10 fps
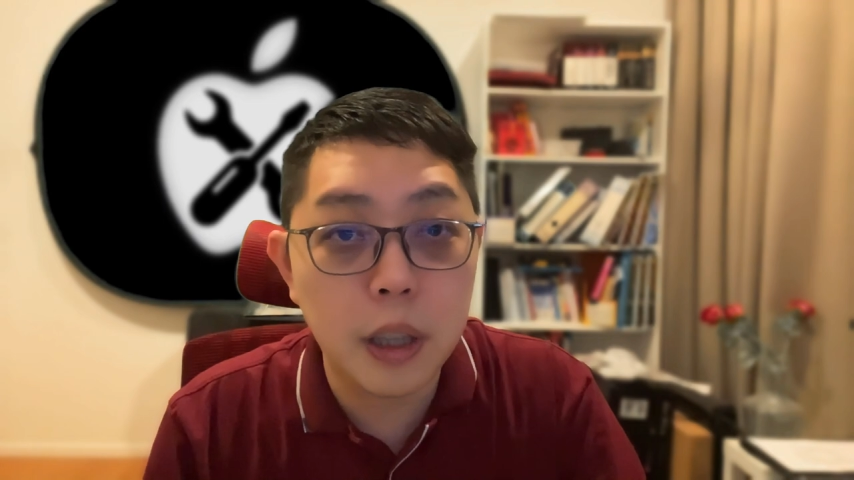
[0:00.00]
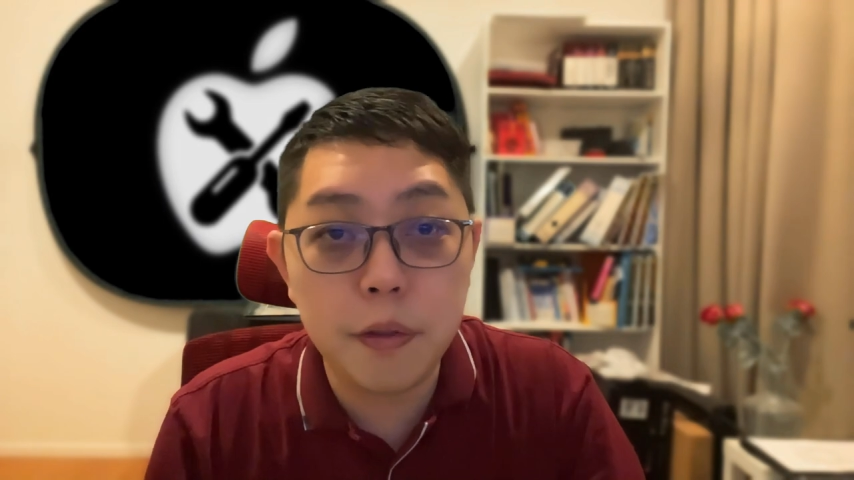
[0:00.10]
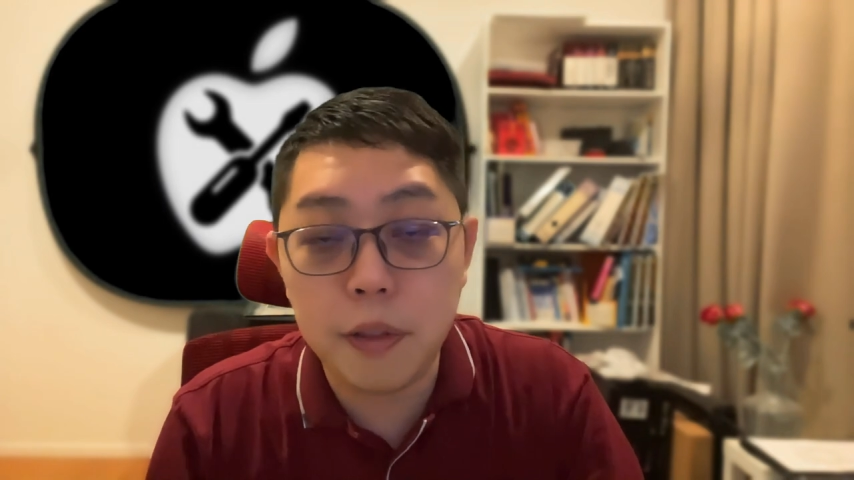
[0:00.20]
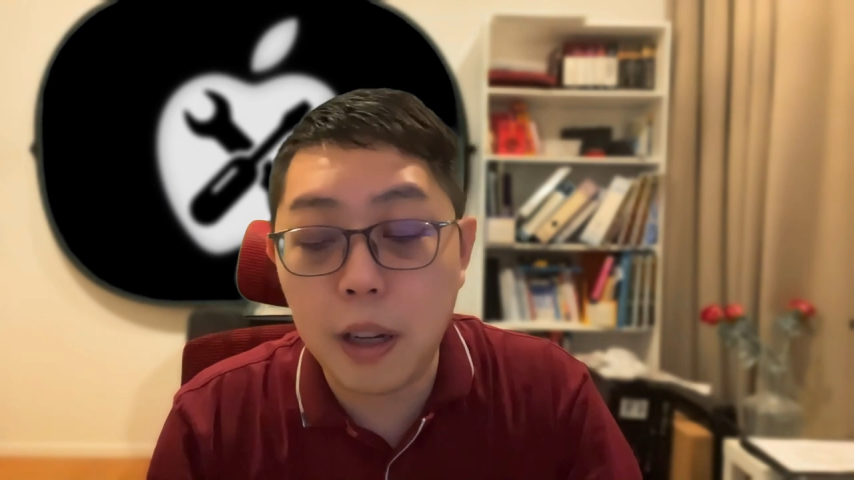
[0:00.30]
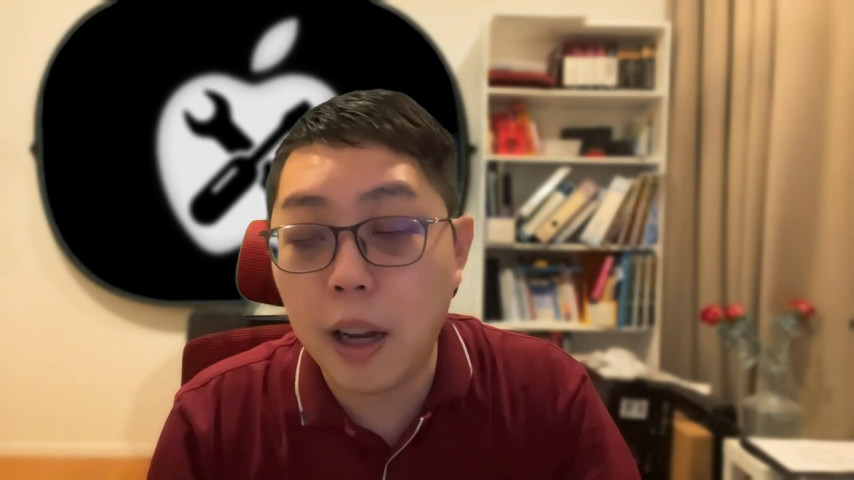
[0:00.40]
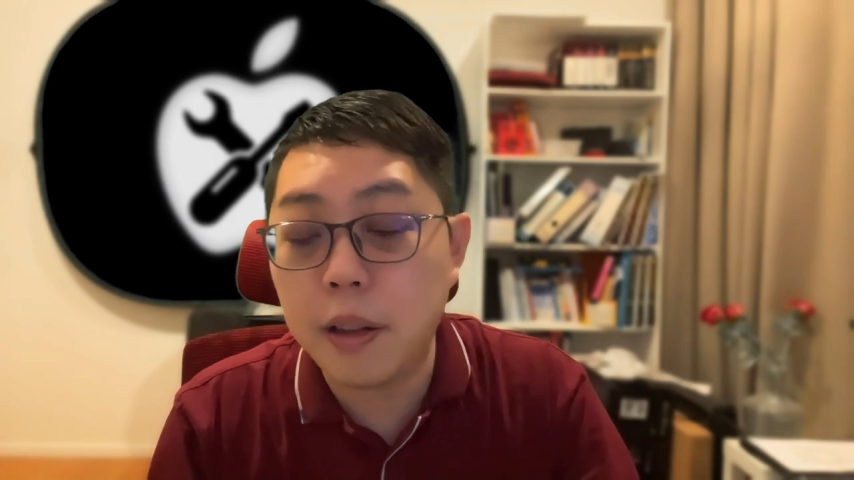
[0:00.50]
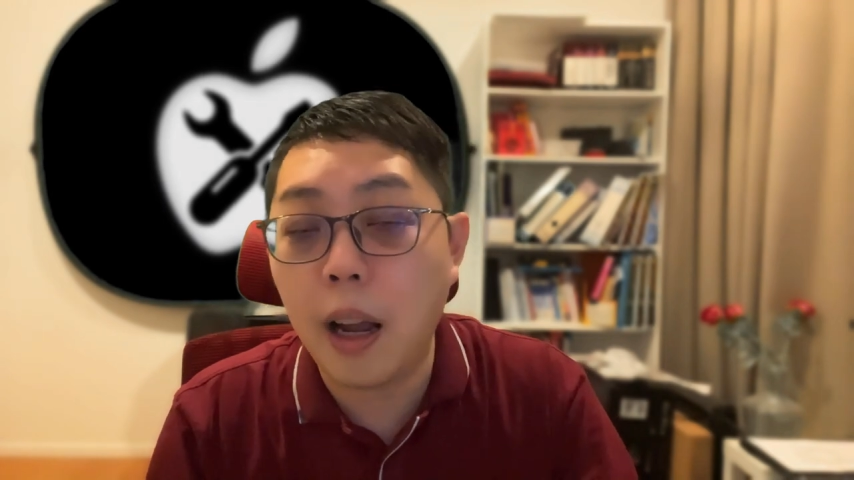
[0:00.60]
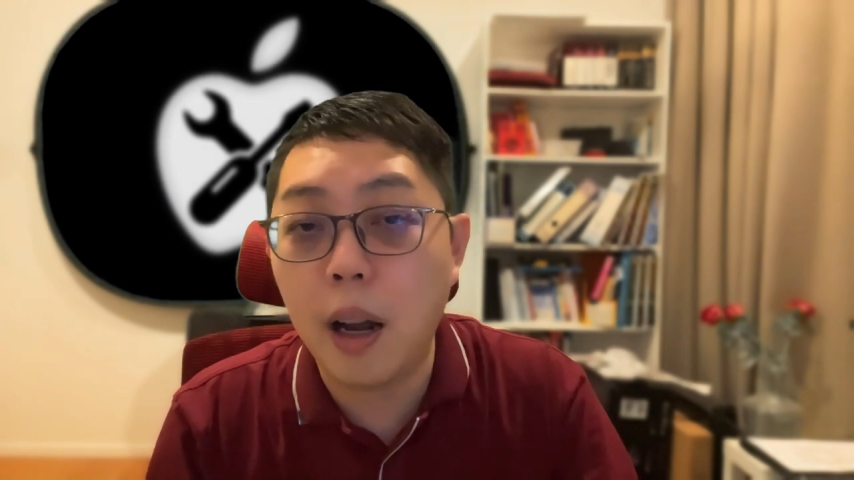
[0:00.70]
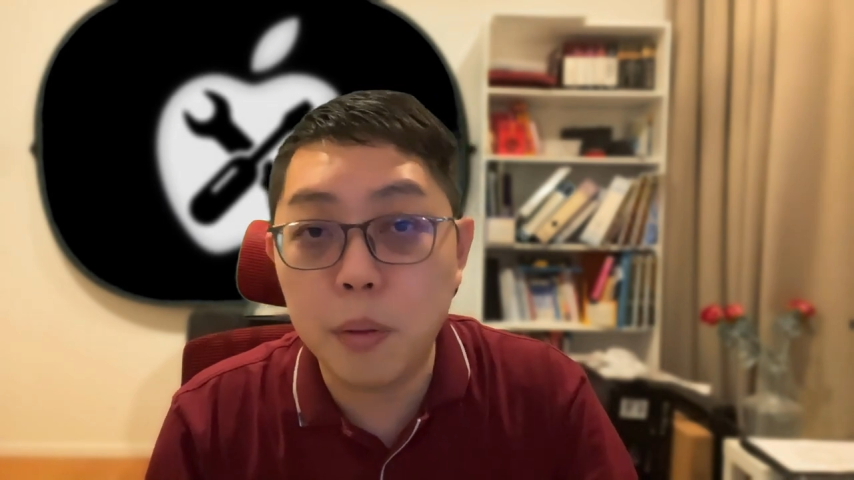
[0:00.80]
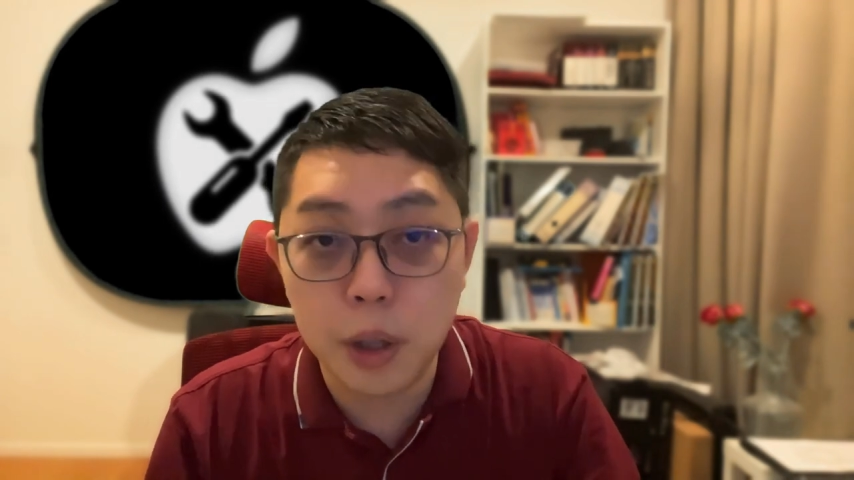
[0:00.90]
if they
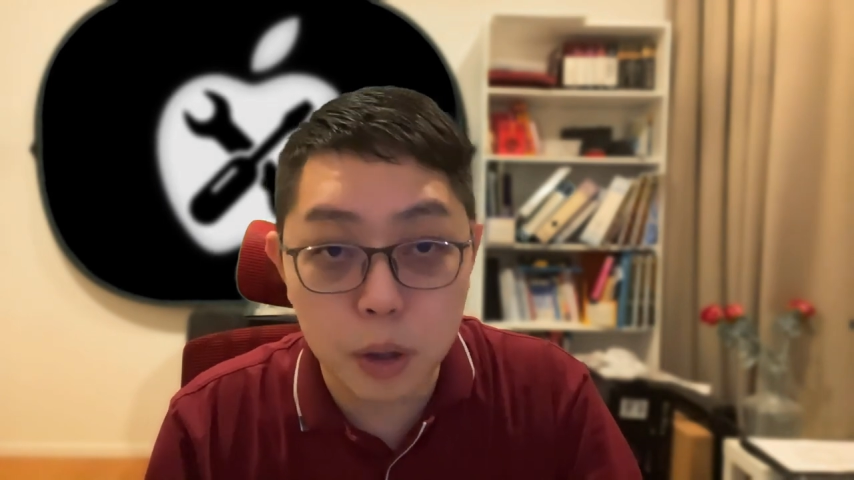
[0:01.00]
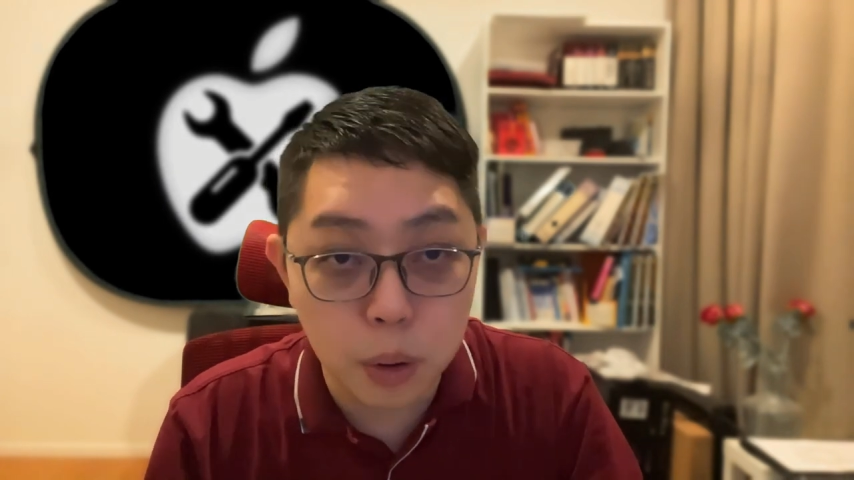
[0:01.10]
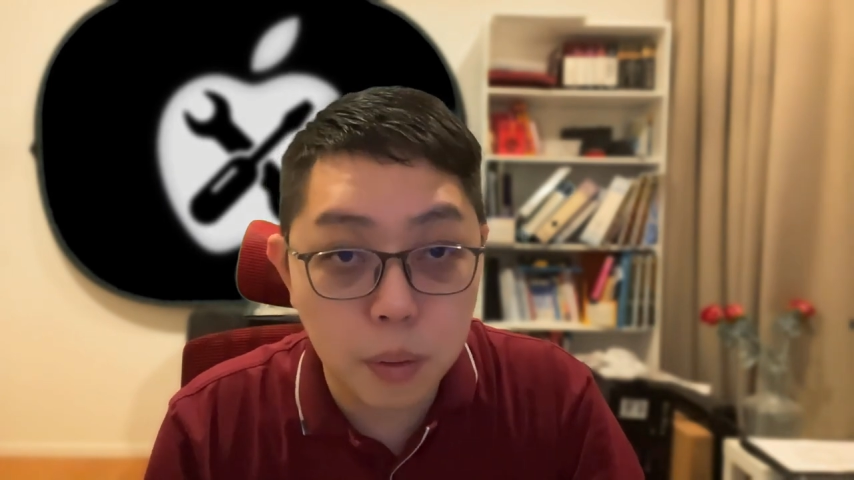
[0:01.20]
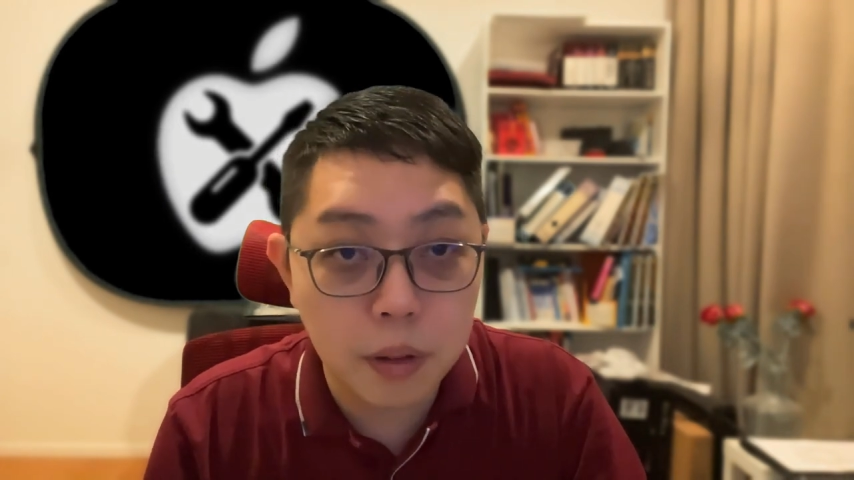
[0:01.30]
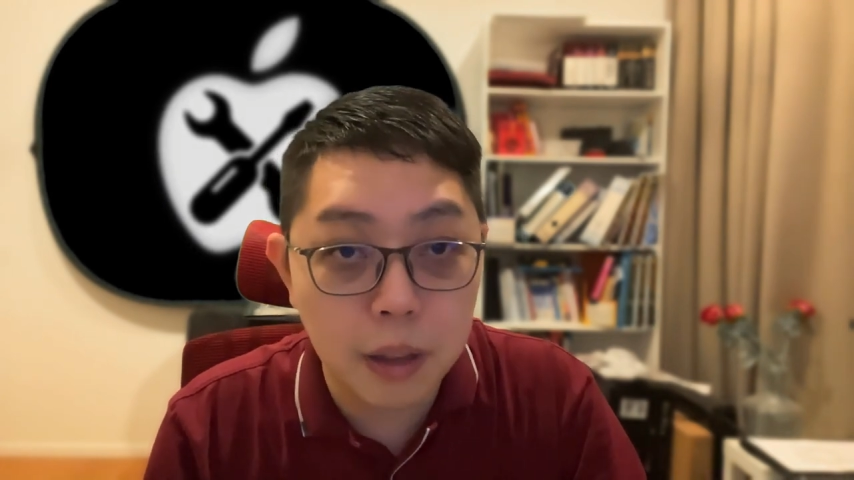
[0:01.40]
tell you